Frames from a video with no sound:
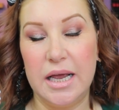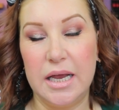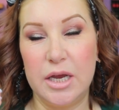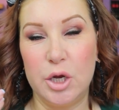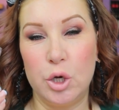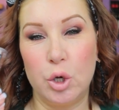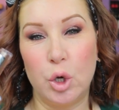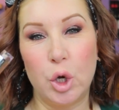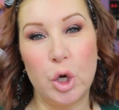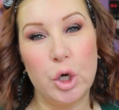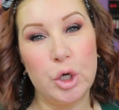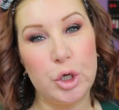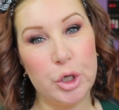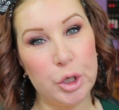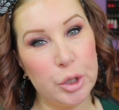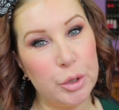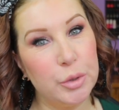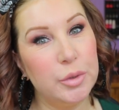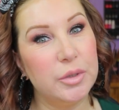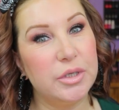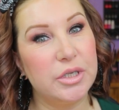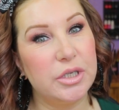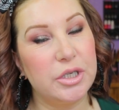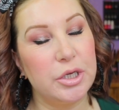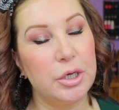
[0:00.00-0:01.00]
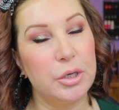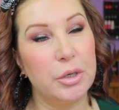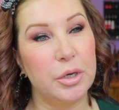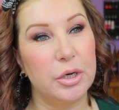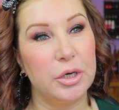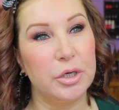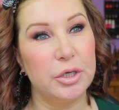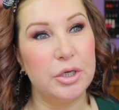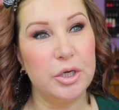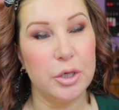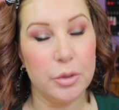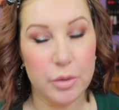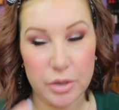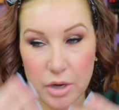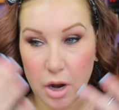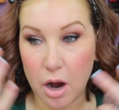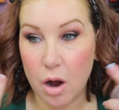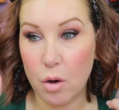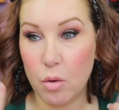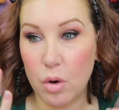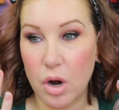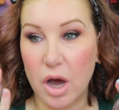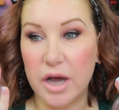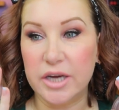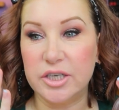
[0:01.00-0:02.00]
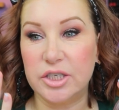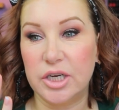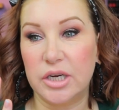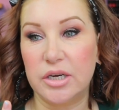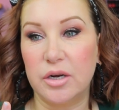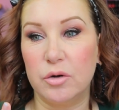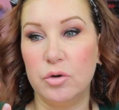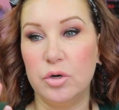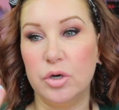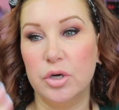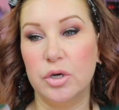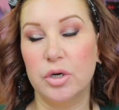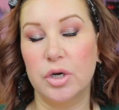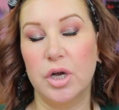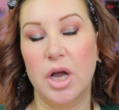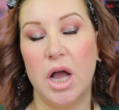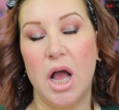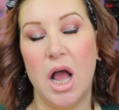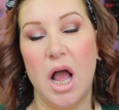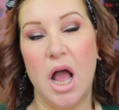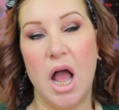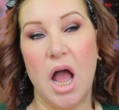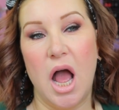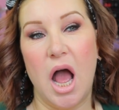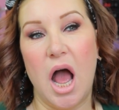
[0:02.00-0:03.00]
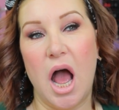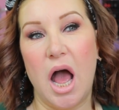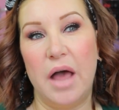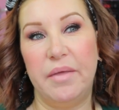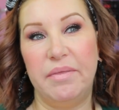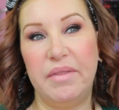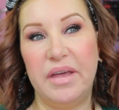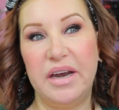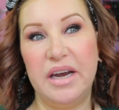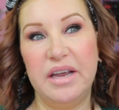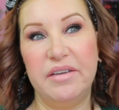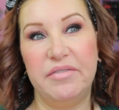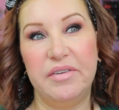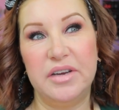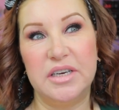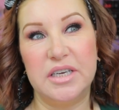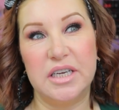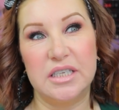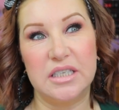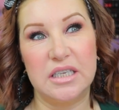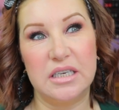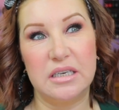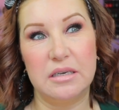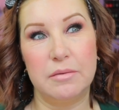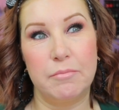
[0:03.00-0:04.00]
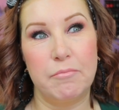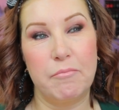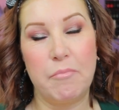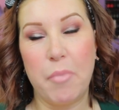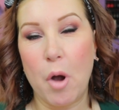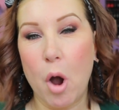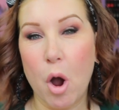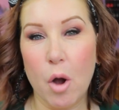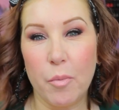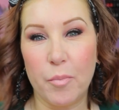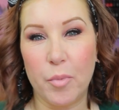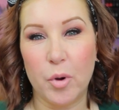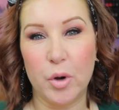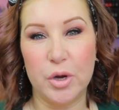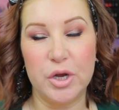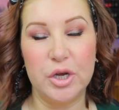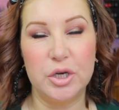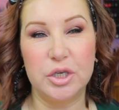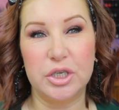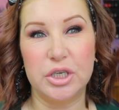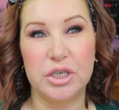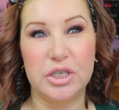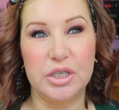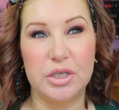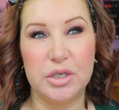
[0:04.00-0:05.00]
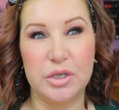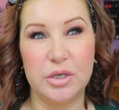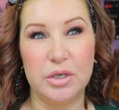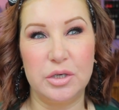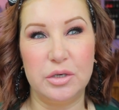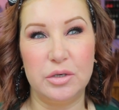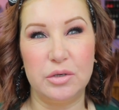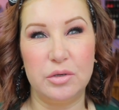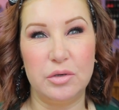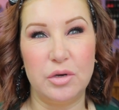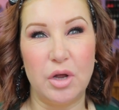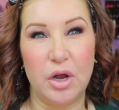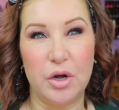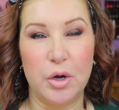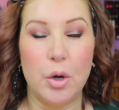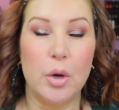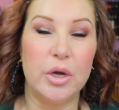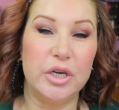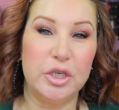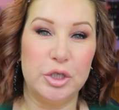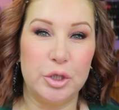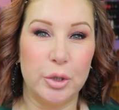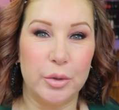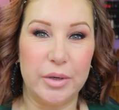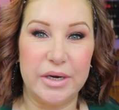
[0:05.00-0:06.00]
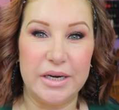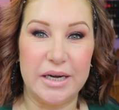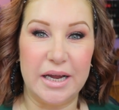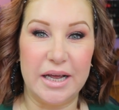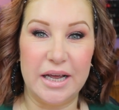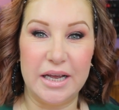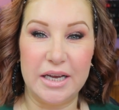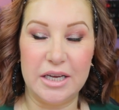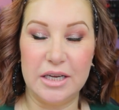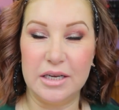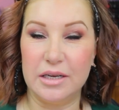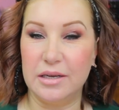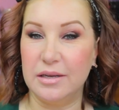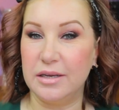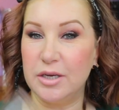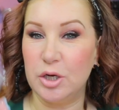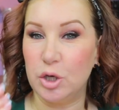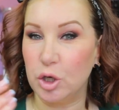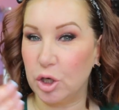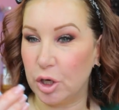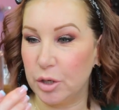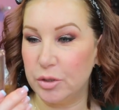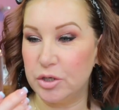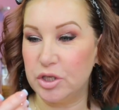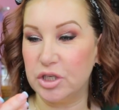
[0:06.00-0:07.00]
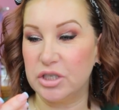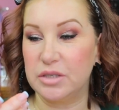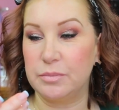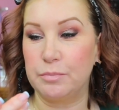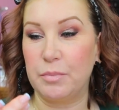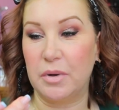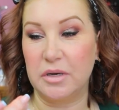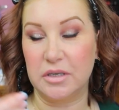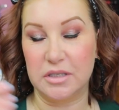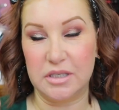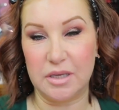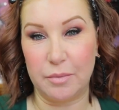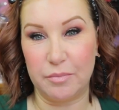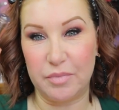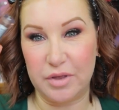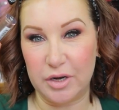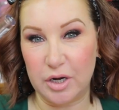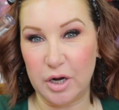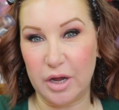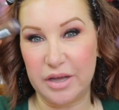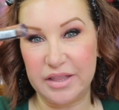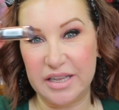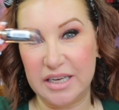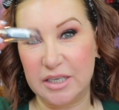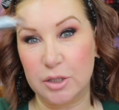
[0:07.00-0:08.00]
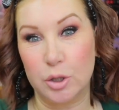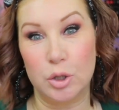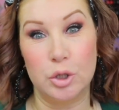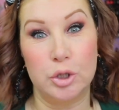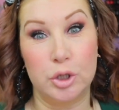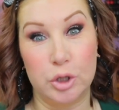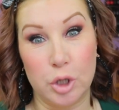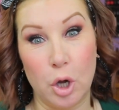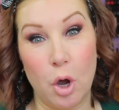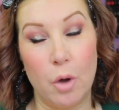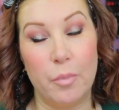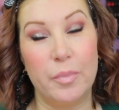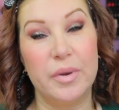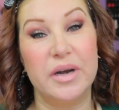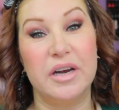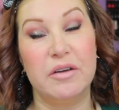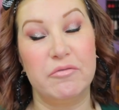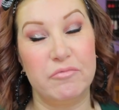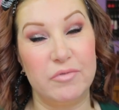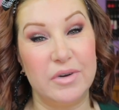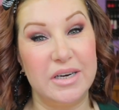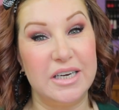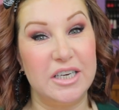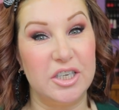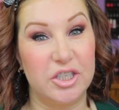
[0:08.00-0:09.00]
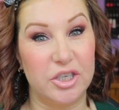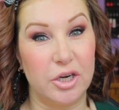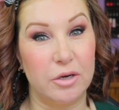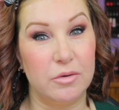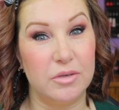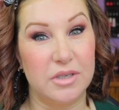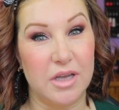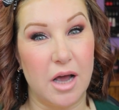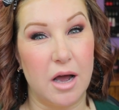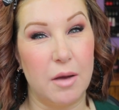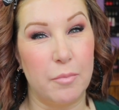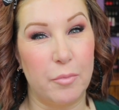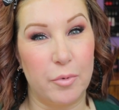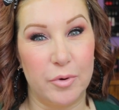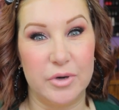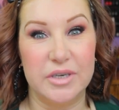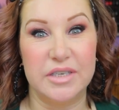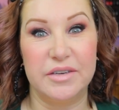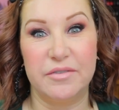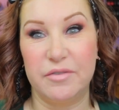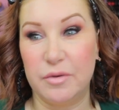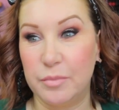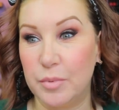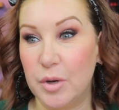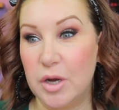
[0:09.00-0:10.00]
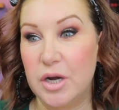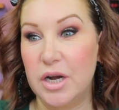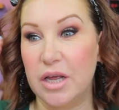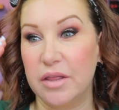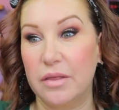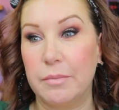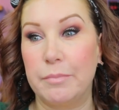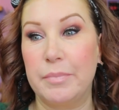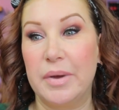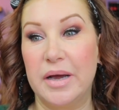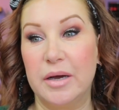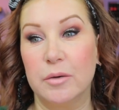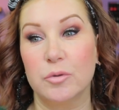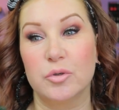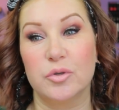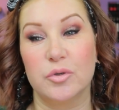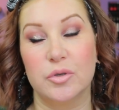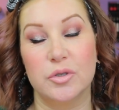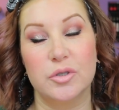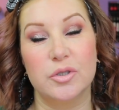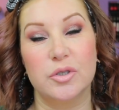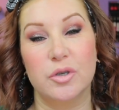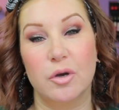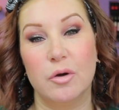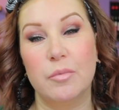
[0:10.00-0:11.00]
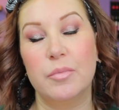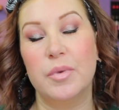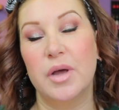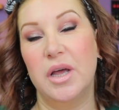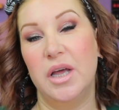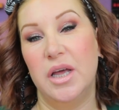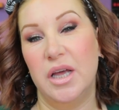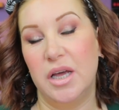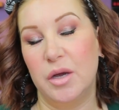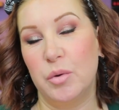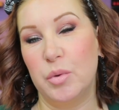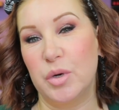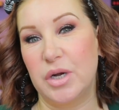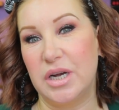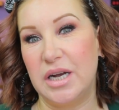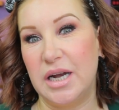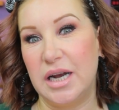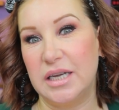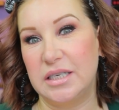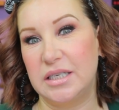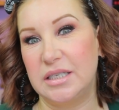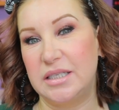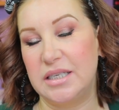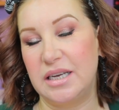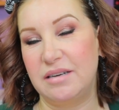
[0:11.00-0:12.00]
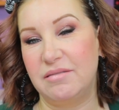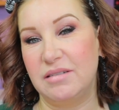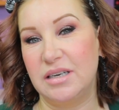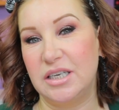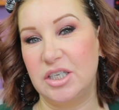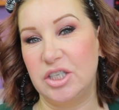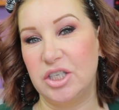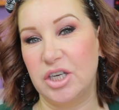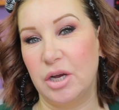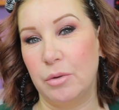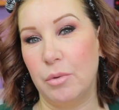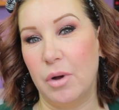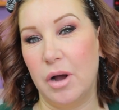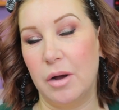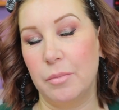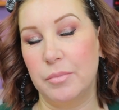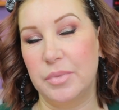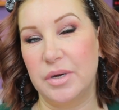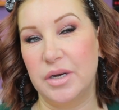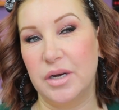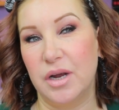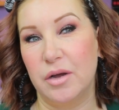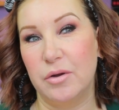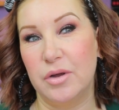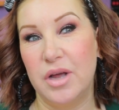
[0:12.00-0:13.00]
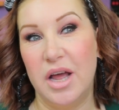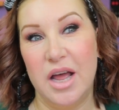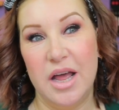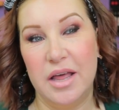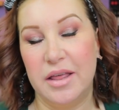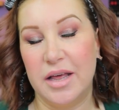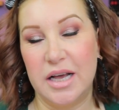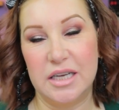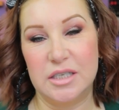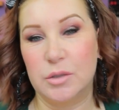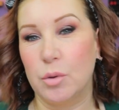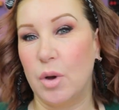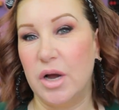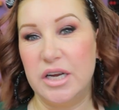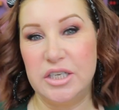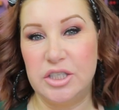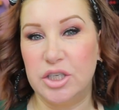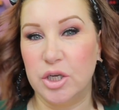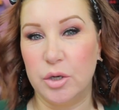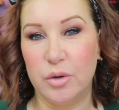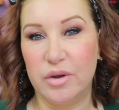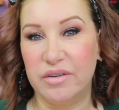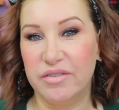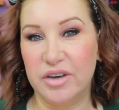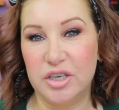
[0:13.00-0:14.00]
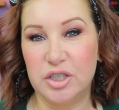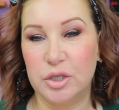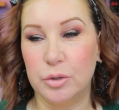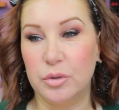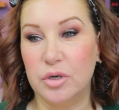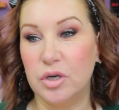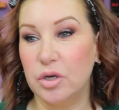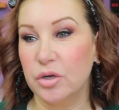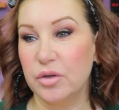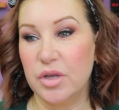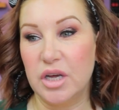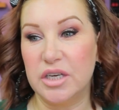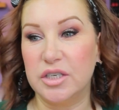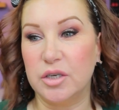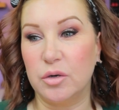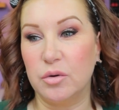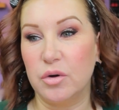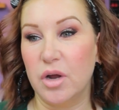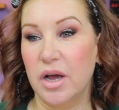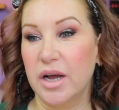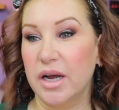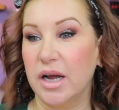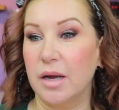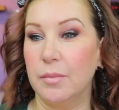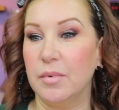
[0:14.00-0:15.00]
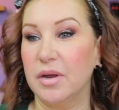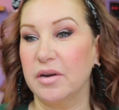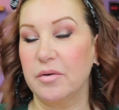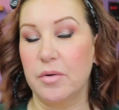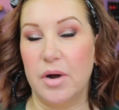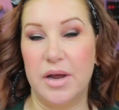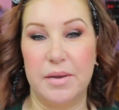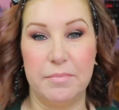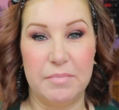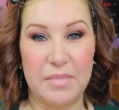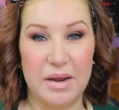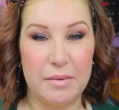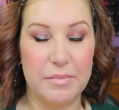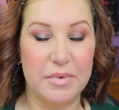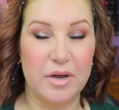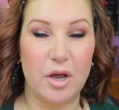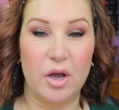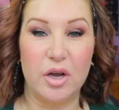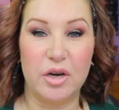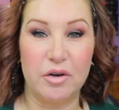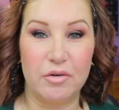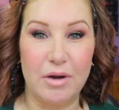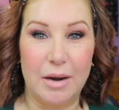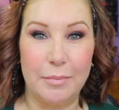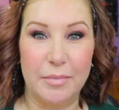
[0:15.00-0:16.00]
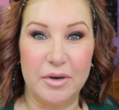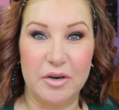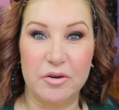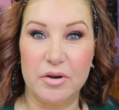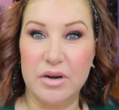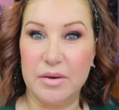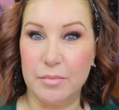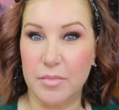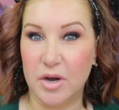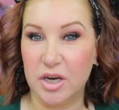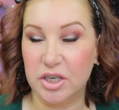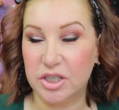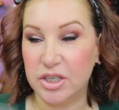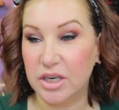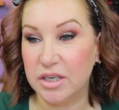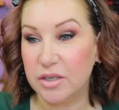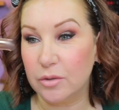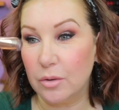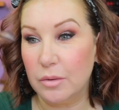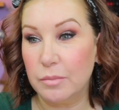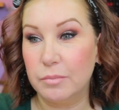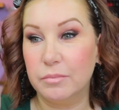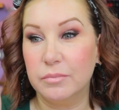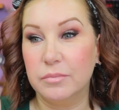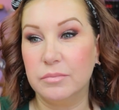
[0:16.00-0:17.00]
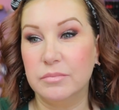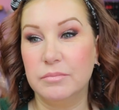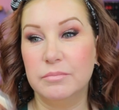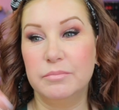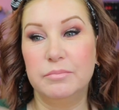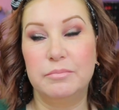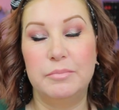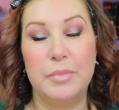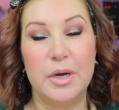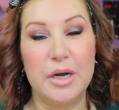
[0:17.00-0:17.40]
you can do a whole eyeshadow look, and then if it doesn't pop or you just are not enjoying it, you can just bung something like this on top and it really shows up. Whereas if you put another powder on top, it wouldn't necessarily show up, you know. That's what I do. If I do a look that I don't like, I'm like, right, let me go and grab a cream eyeshadow and